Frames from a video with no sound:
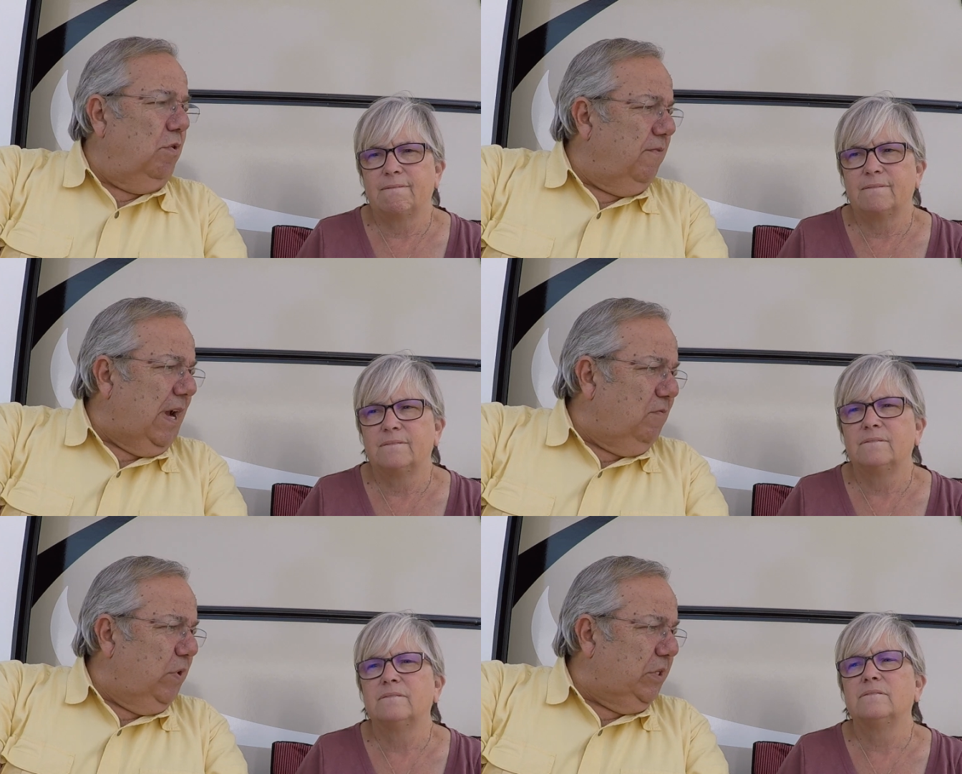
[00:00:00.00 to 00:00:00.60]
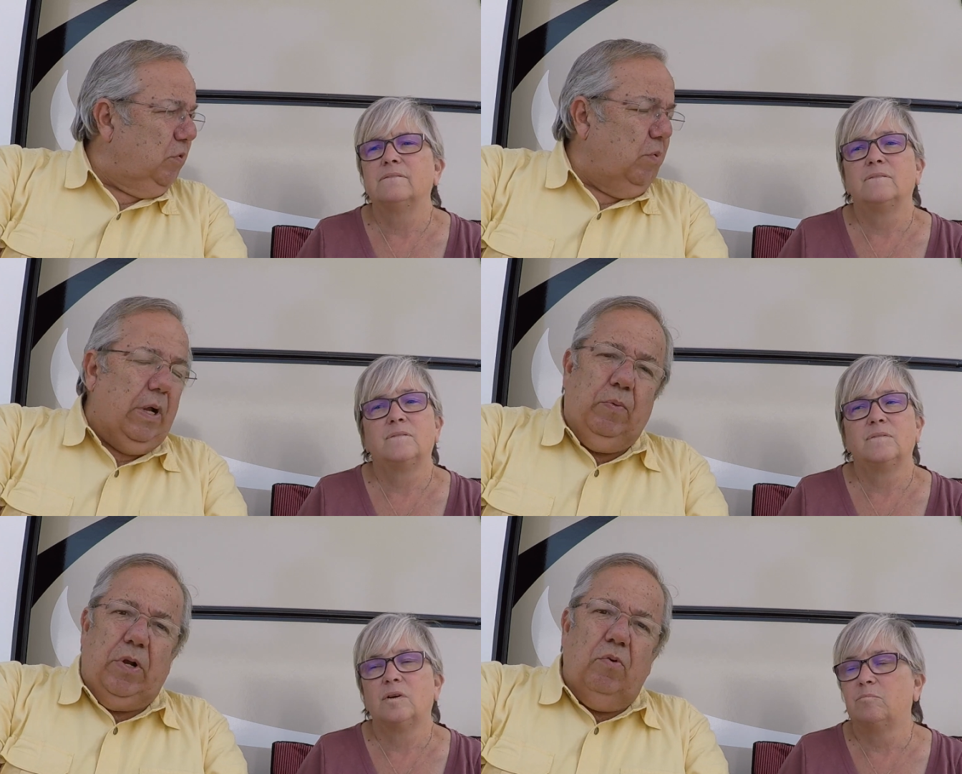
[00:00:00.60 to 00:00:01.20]
Speaker 1: or five weeks
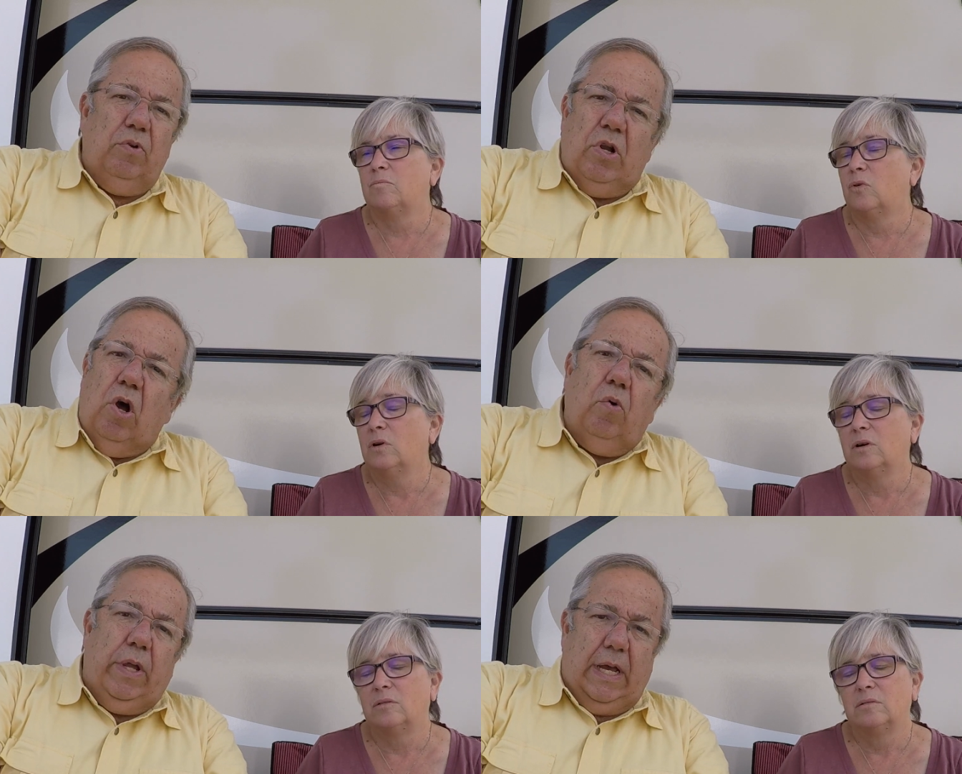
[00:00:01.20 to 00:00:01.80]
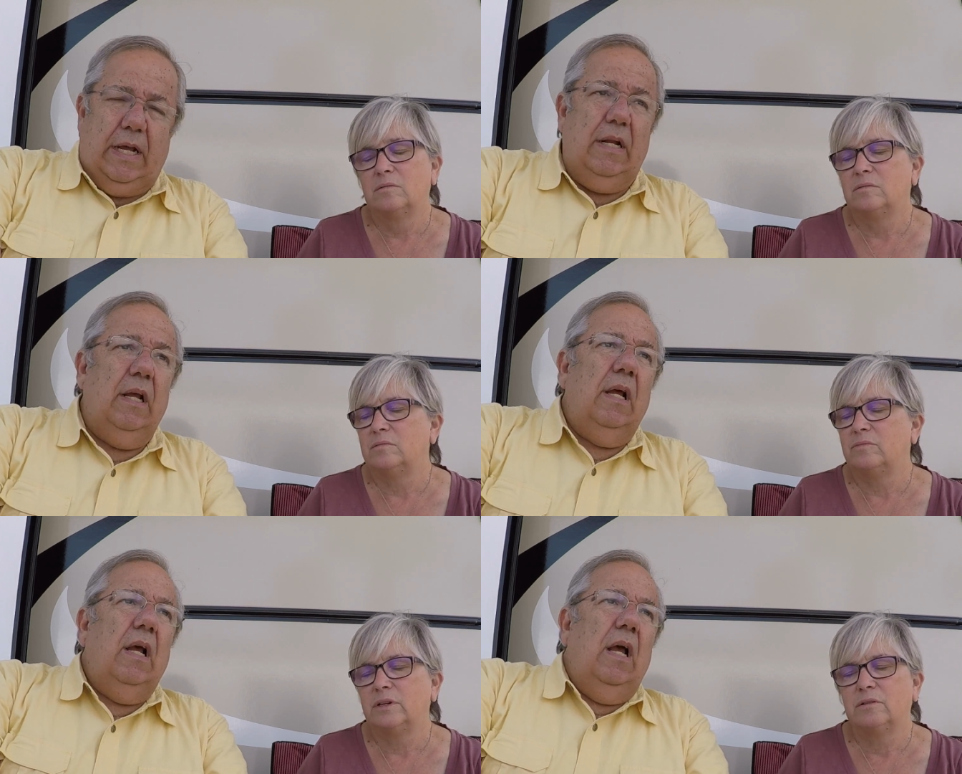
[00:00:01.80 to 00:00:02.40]
away. We don't more. know yet.
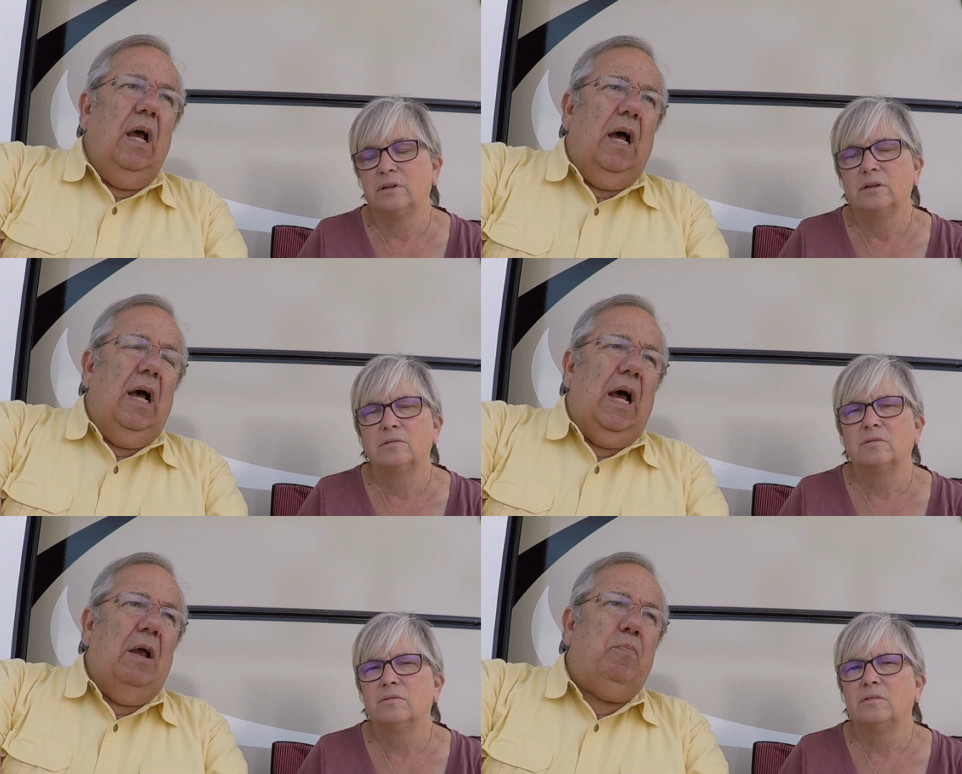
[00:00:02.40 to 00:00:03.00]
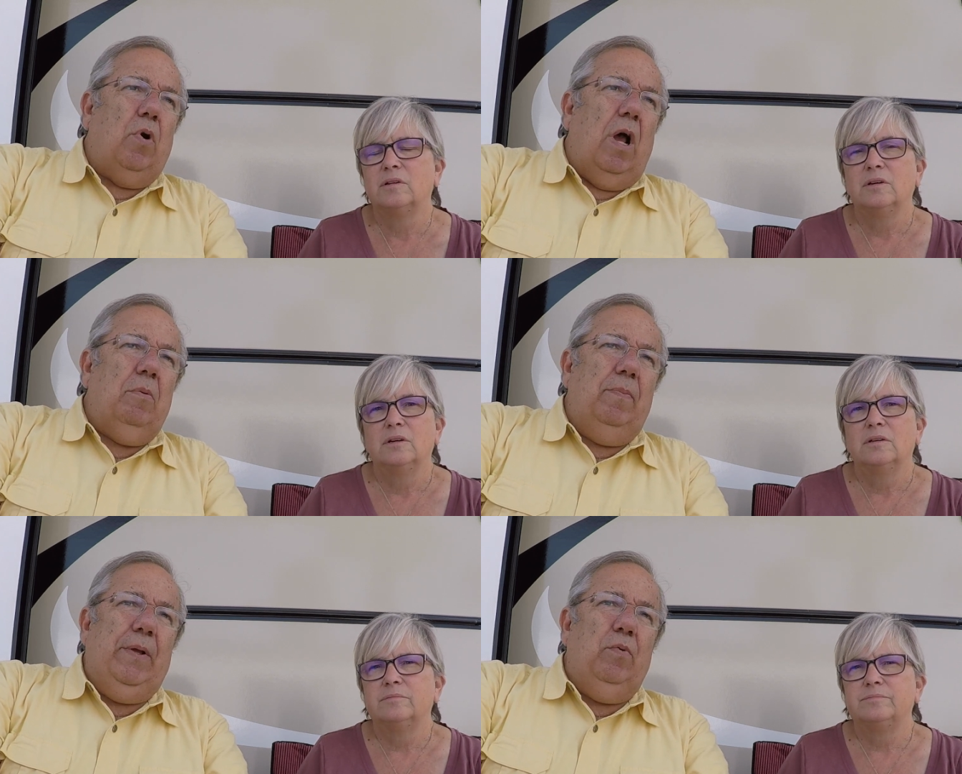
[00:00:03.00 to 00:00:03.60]
We don't know. Uh, I
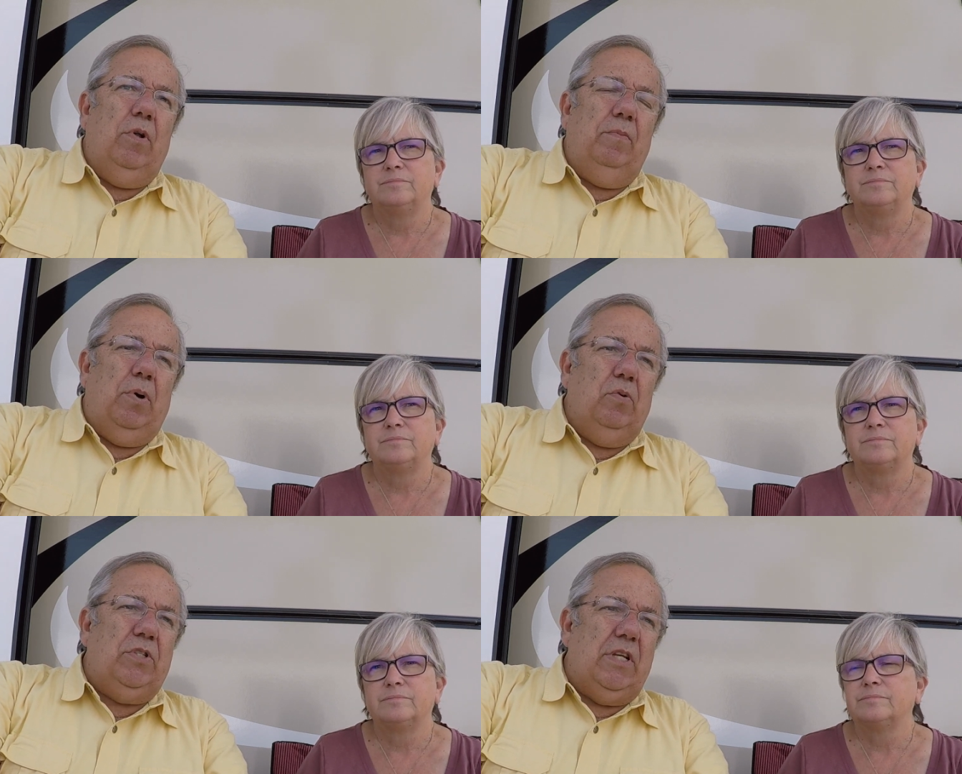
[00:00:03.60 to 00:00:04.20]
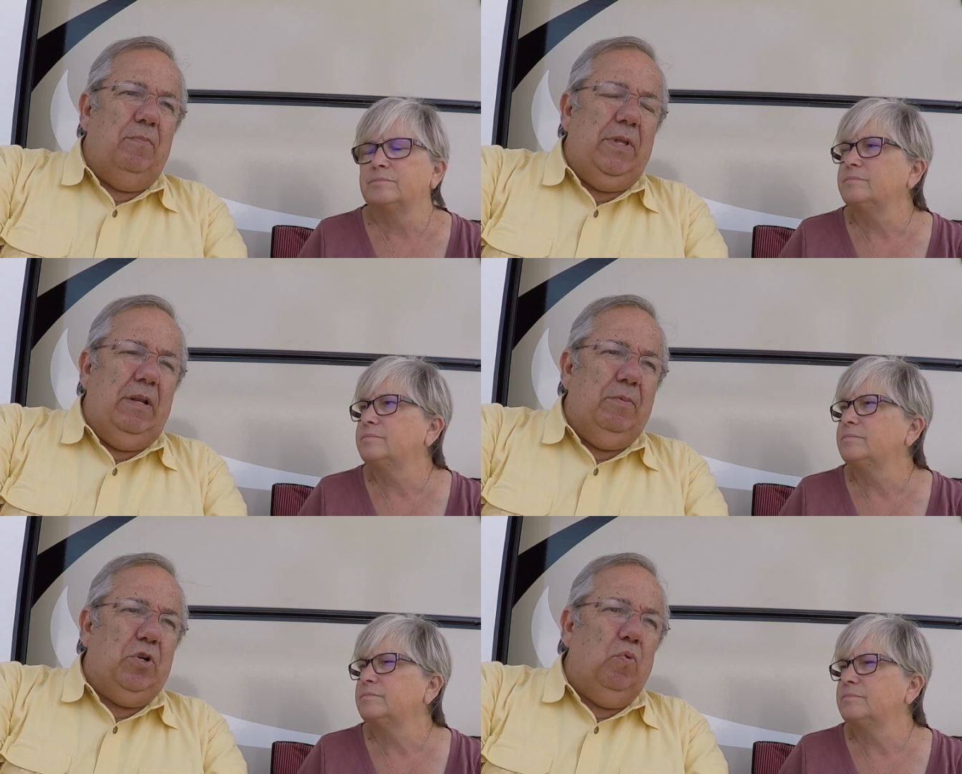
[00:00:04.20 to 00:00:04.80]
probably will post
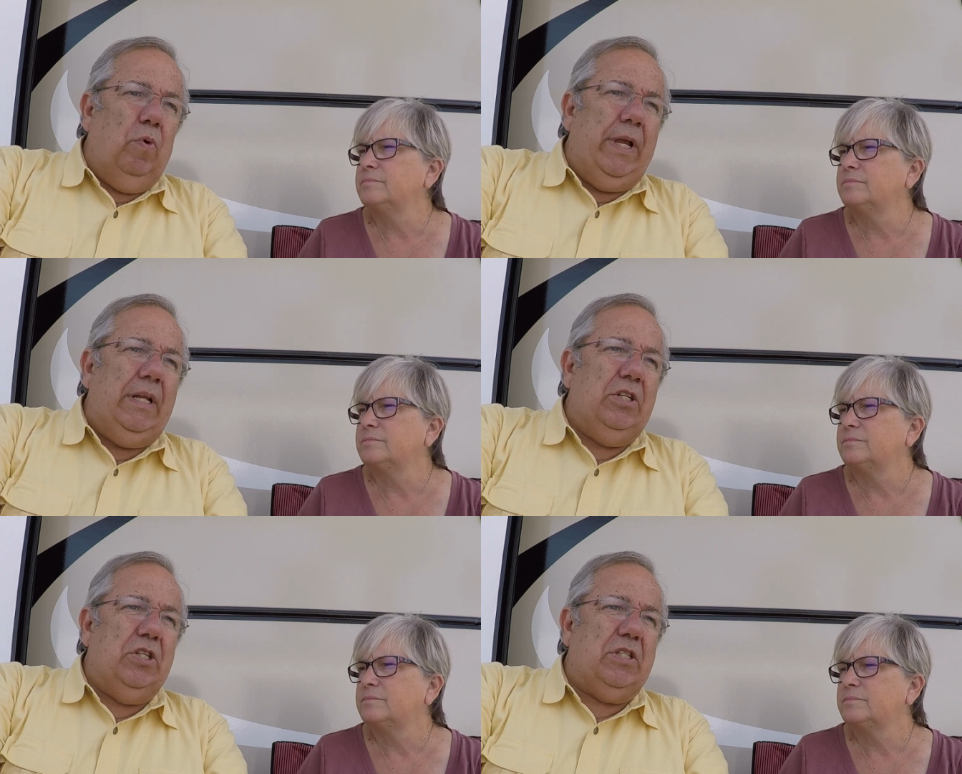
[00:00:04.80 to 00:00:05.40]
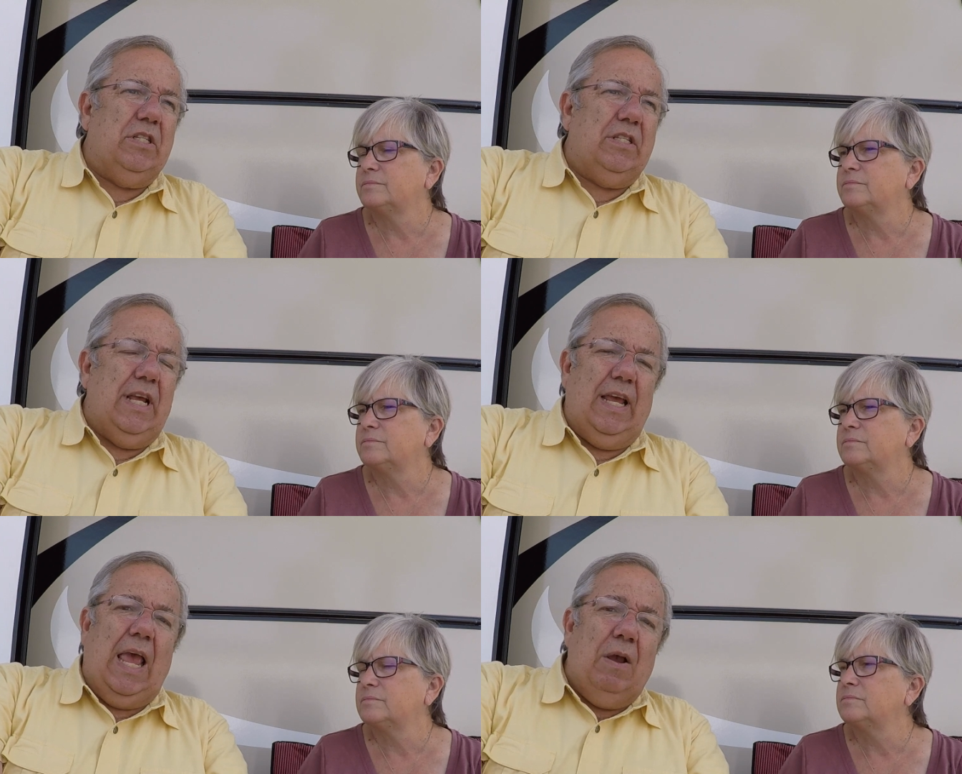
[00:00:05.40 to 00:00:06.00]
something in between just to
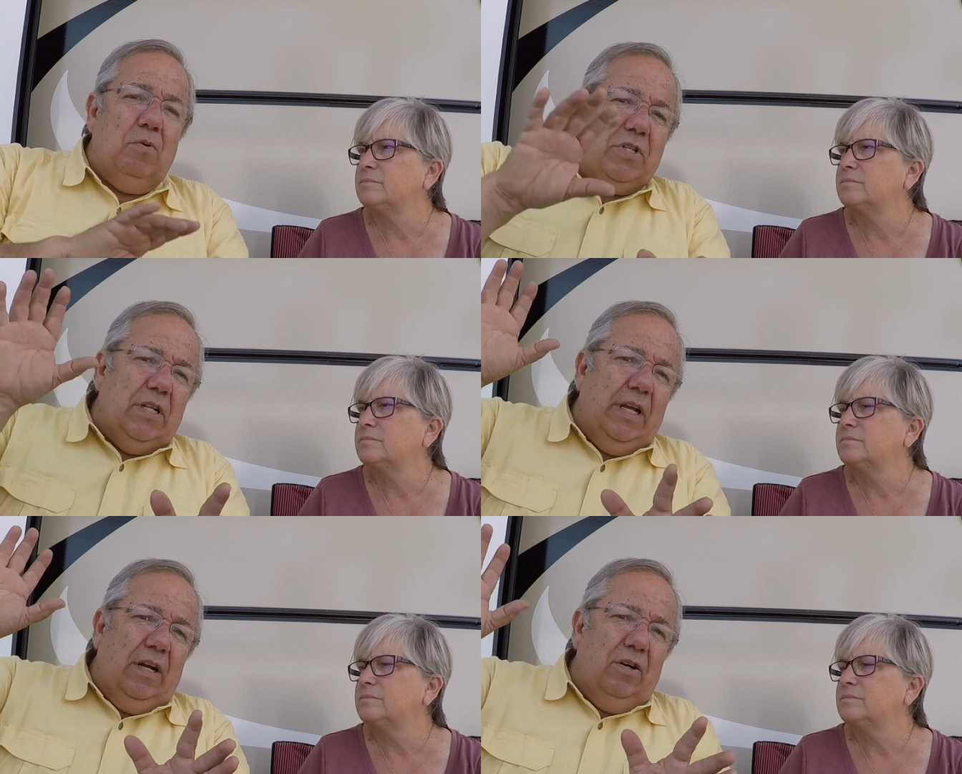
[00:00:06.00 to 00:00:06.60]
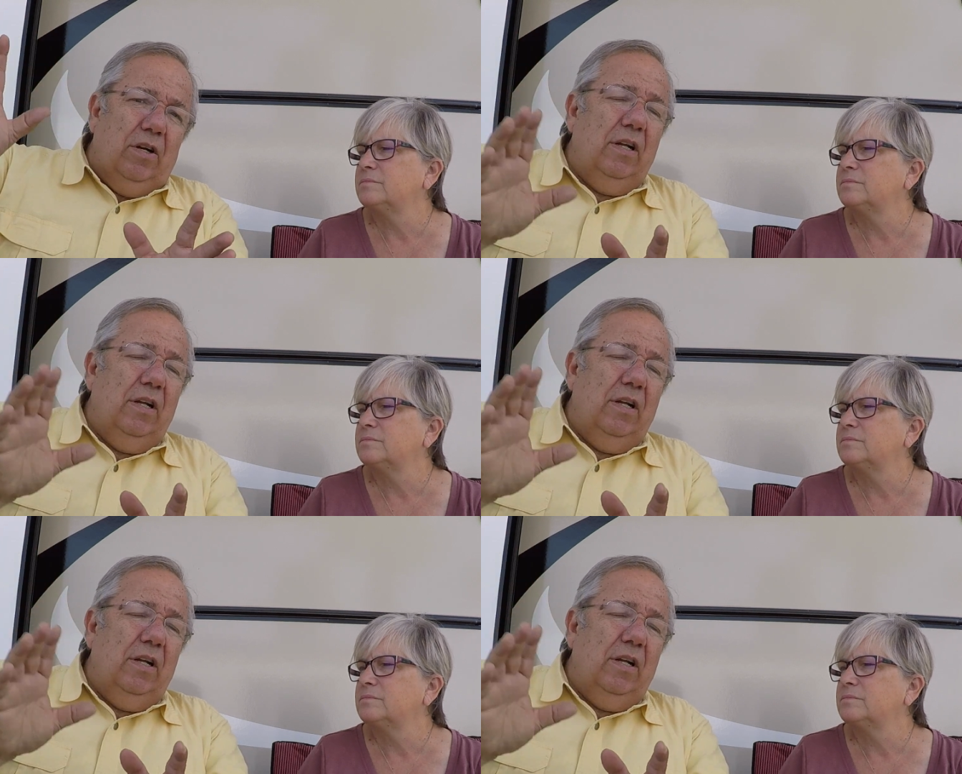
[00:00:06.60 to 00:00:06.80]
say, hey, we're still here.